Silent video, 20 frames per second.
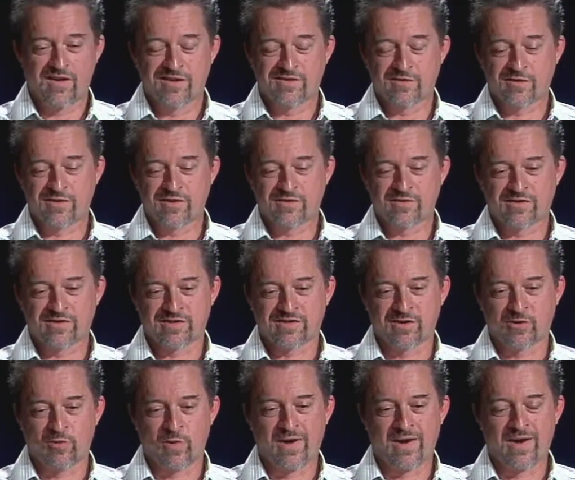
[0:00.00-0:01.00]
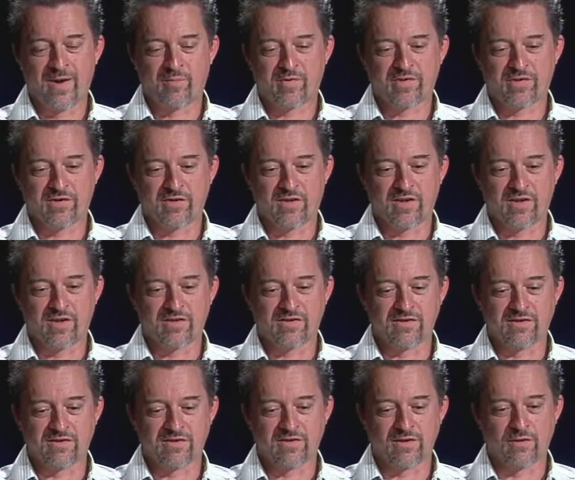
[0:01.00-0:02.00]
So this is just a great opportunity
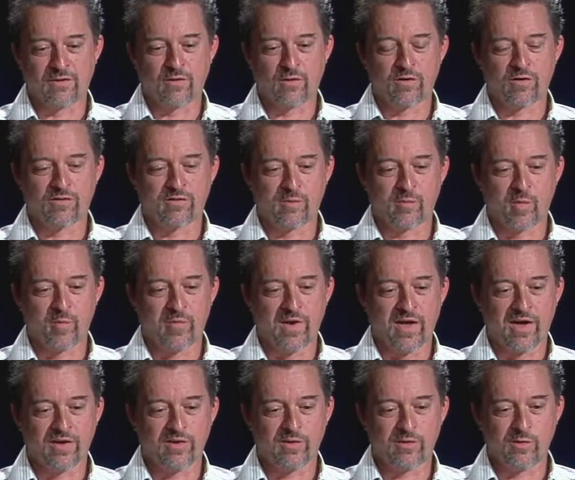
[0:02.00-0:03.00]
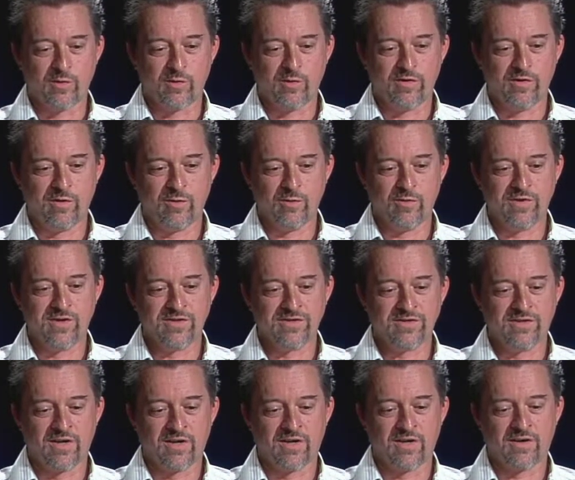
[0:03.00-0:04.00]
to learn from a man who has
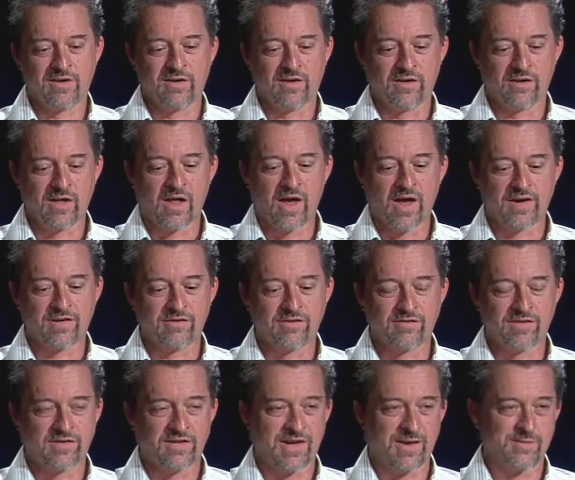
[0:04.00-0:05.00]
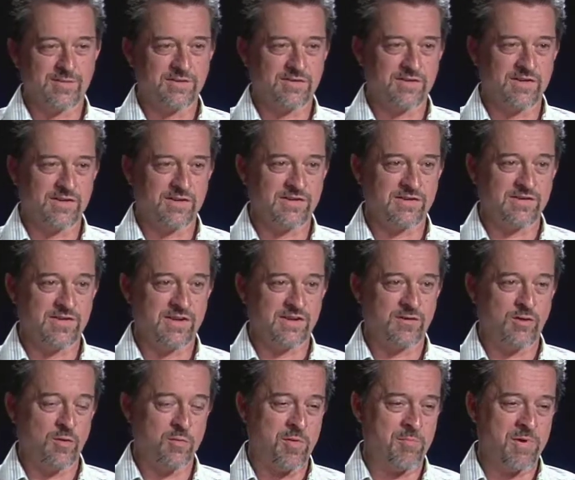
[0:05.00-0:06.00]
done a lot of the types of things that
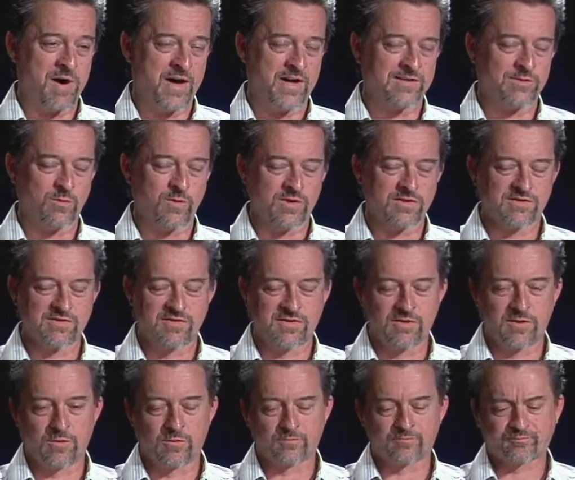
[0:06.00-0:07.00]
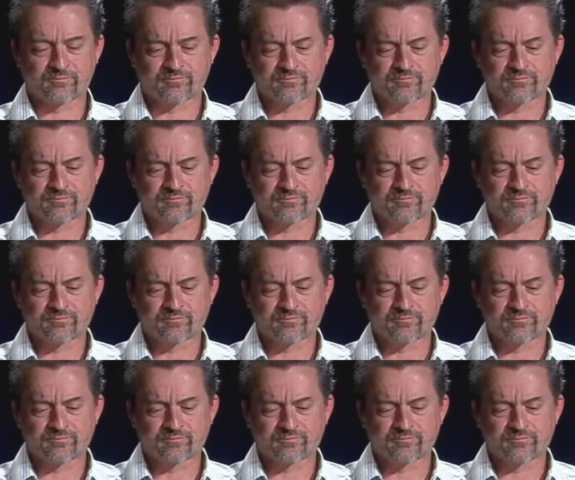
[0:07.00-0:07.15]
Hope Abides wants to do.